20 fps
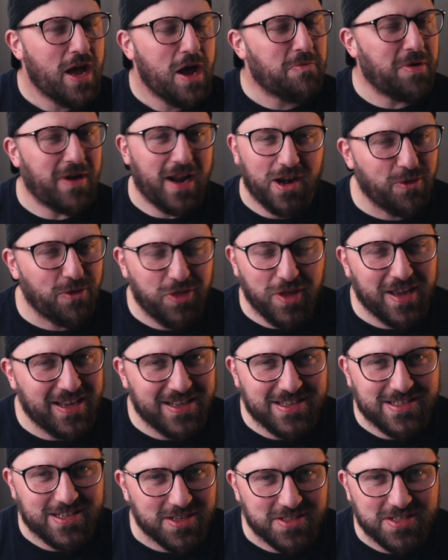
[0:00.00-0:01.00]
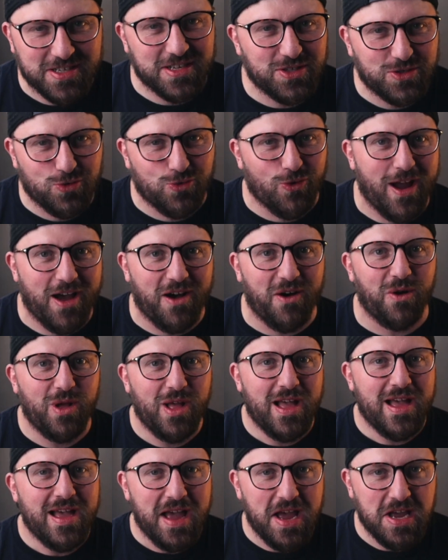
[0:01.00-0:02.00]
but I don't think it does it as well
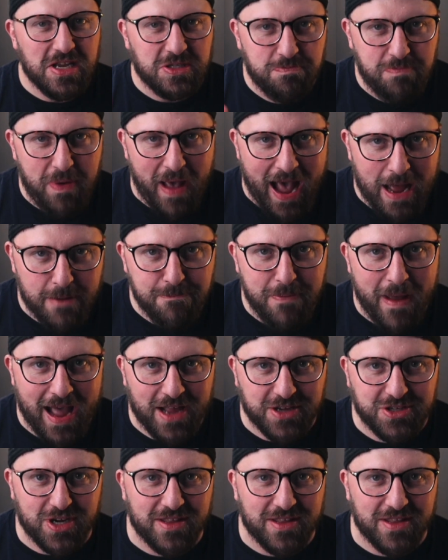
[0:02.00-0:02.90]
as Bad Batch.